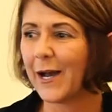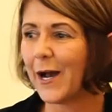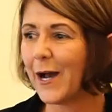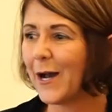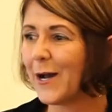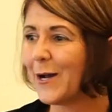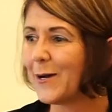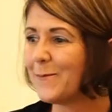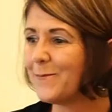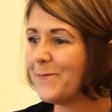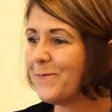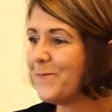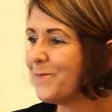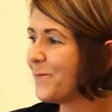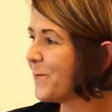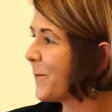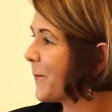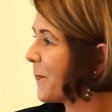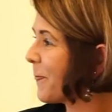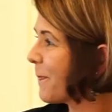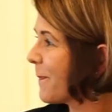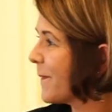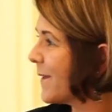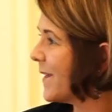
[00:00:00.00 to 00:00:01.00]
Um,
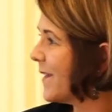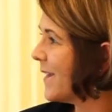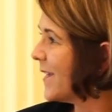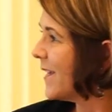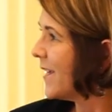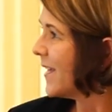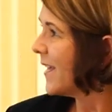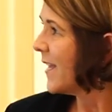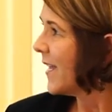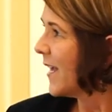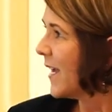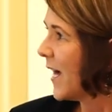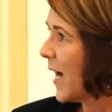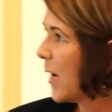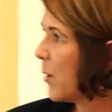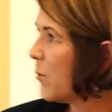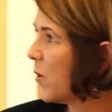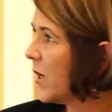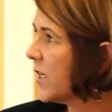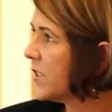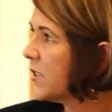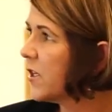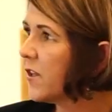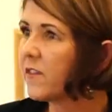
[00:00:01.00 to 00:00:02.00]
I
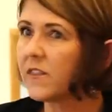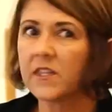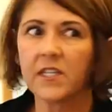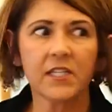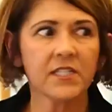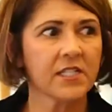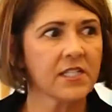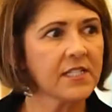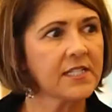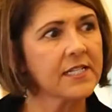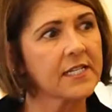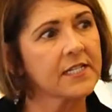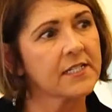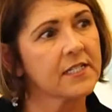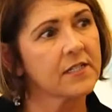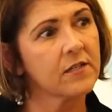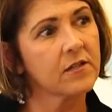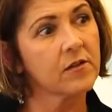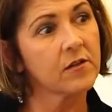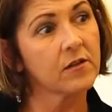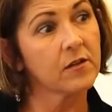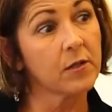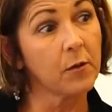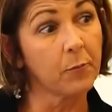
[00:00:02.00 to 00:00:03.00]
want to, this is a,
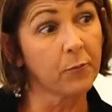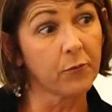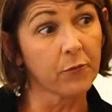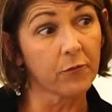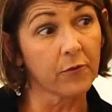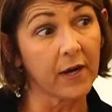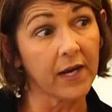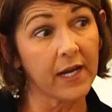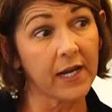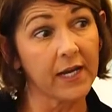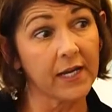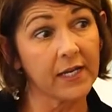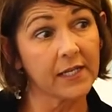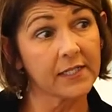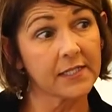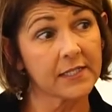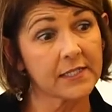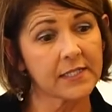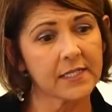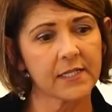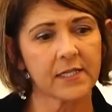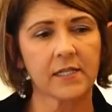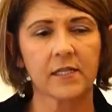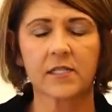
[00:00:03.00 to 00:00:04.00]
the
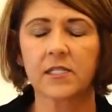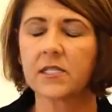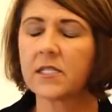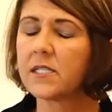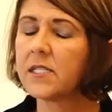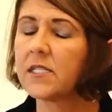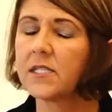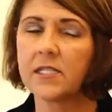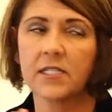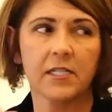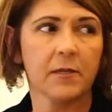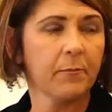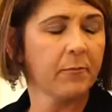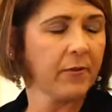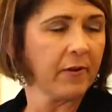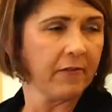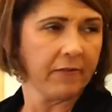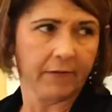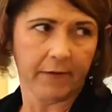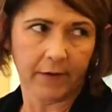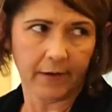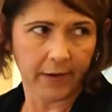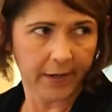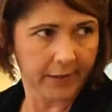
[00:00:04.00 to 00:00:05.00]
brain's
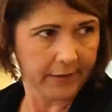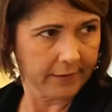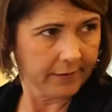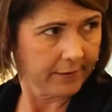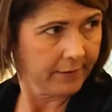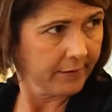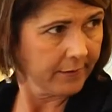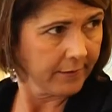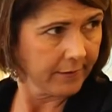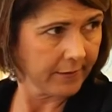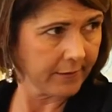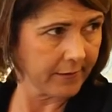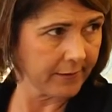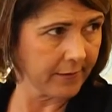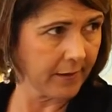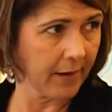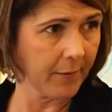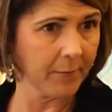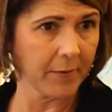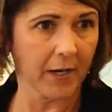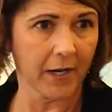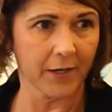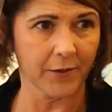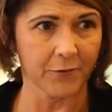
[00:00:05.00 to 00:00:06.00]
simplified, because
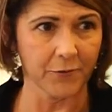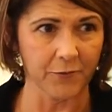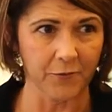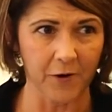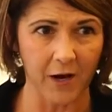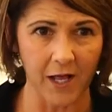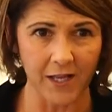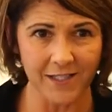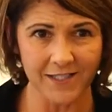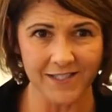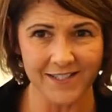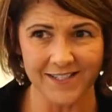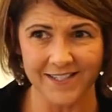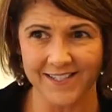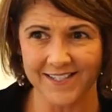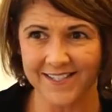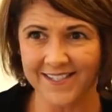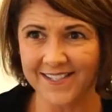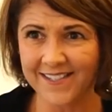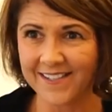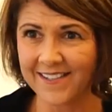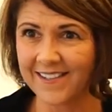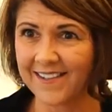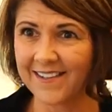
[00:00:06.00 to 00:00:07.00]
I'm not a
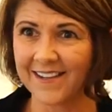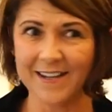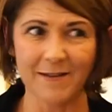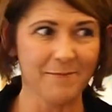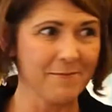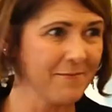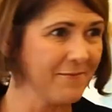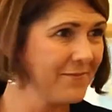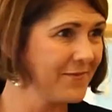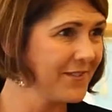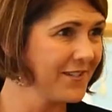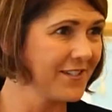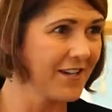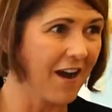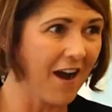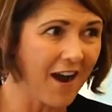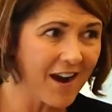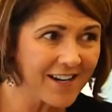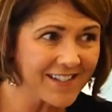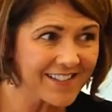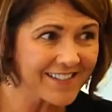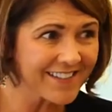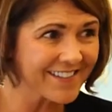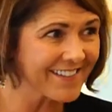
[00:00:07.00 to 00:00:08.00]
neurologist, I'm a
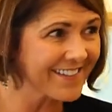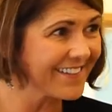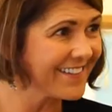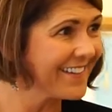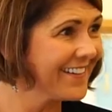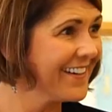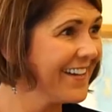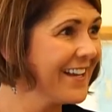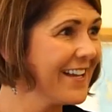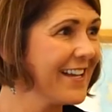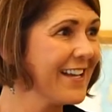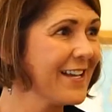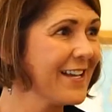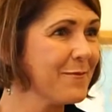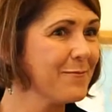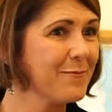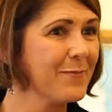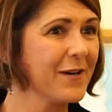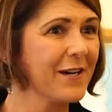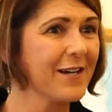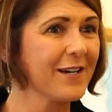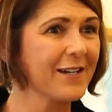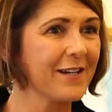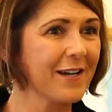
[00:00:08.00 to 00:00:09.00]
doctor,
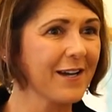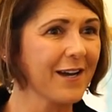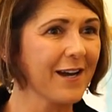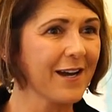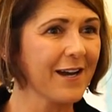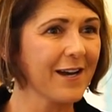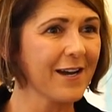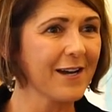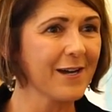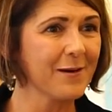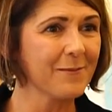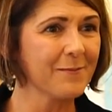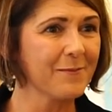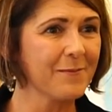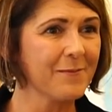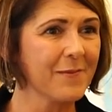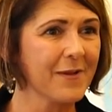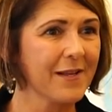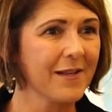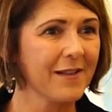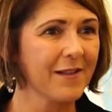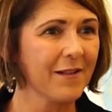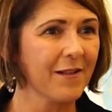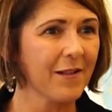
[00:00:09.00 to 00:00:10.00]
but um,
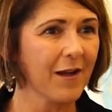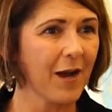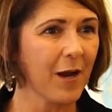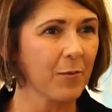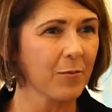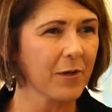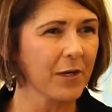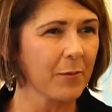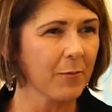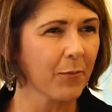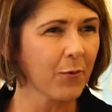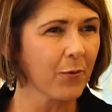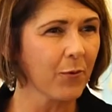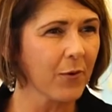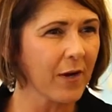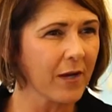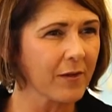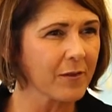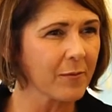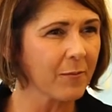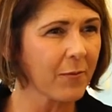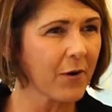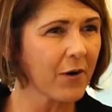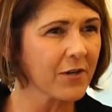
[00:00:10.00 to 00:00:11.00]
I'm going to pull
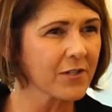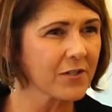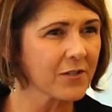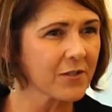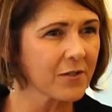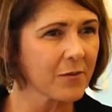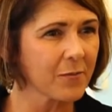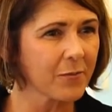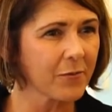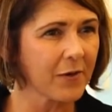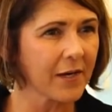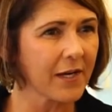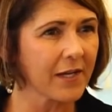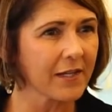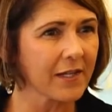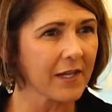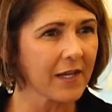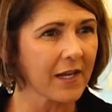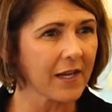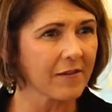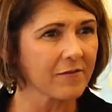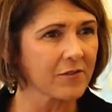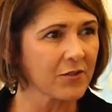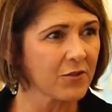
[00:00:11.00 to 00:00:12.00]
out the parts of the brain
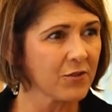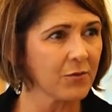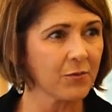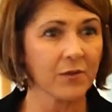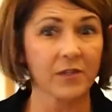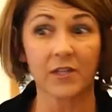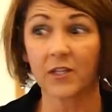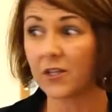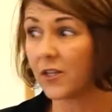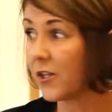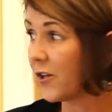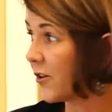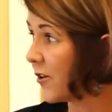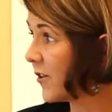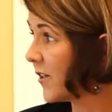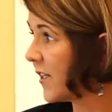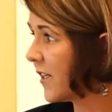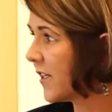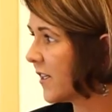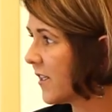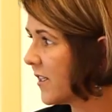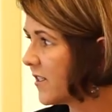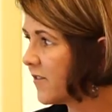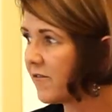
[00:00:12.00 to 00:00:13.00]
that have to do with
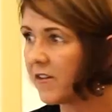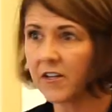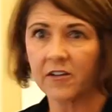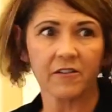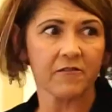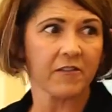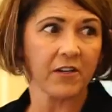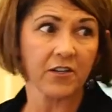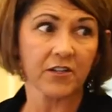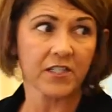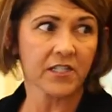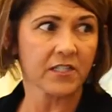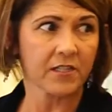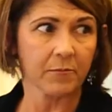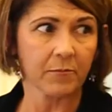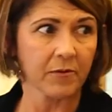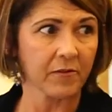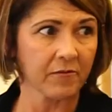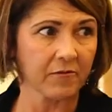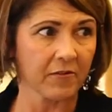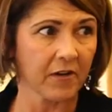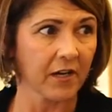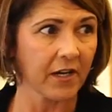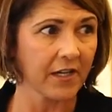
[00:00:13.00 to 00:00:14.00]
learning, and it's very, very
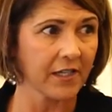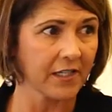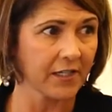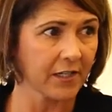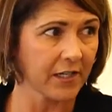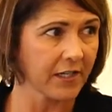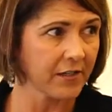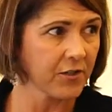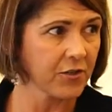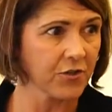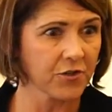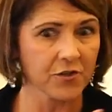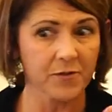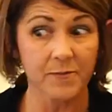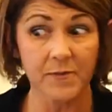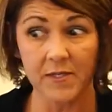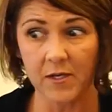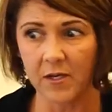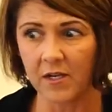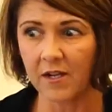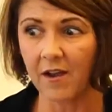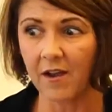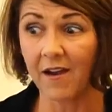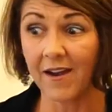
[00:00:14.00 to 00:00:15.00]
simplified in terms
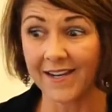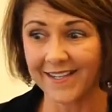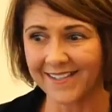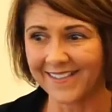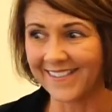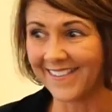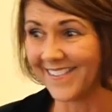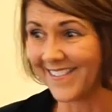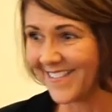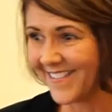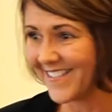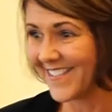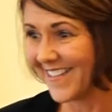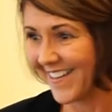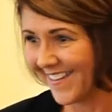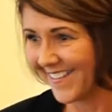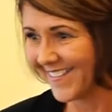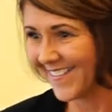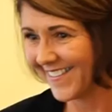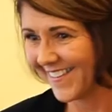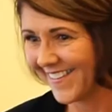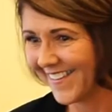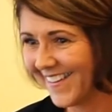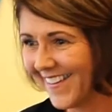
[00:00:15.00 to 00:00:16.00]
that I can
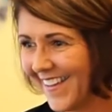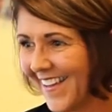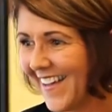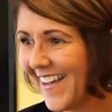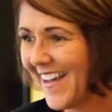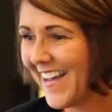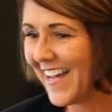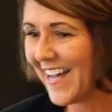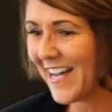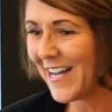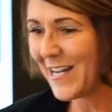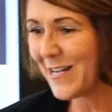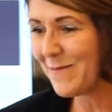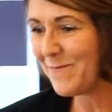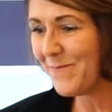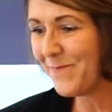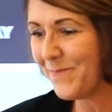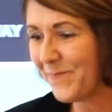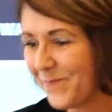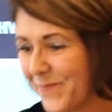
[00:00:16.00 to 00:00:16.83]
understand. Um,